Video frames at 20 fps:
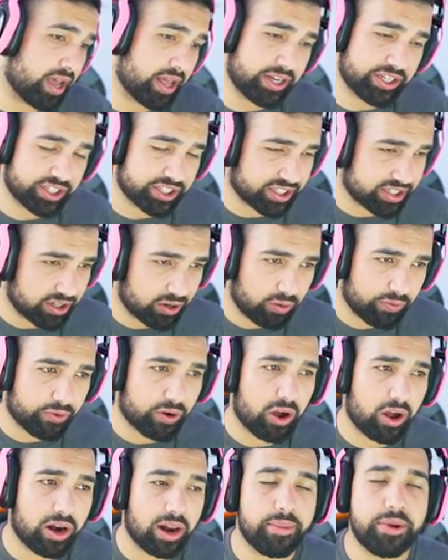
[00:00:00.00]
And just
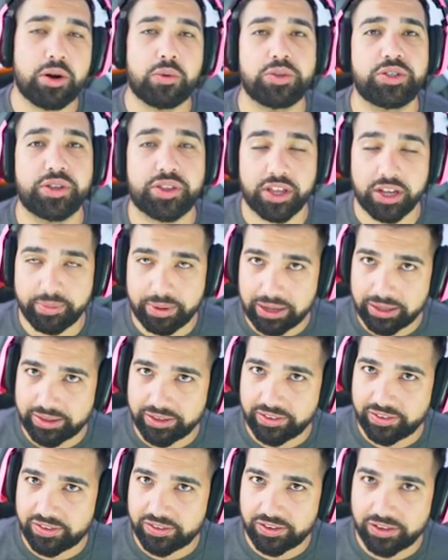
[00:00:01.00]
overall, let me know what you think
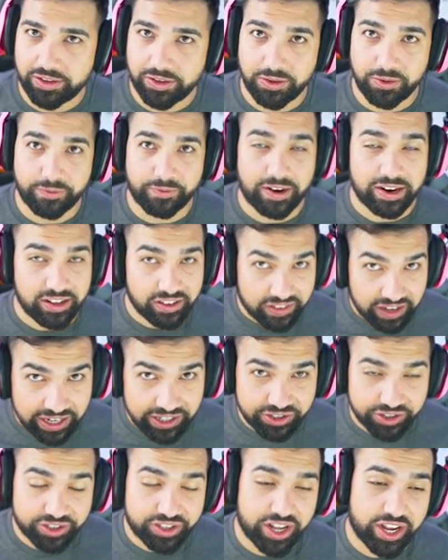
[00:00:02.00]
about this. Do you find this
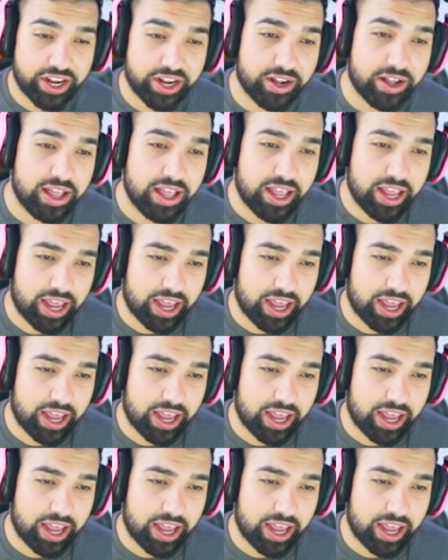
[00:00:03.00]
interesting?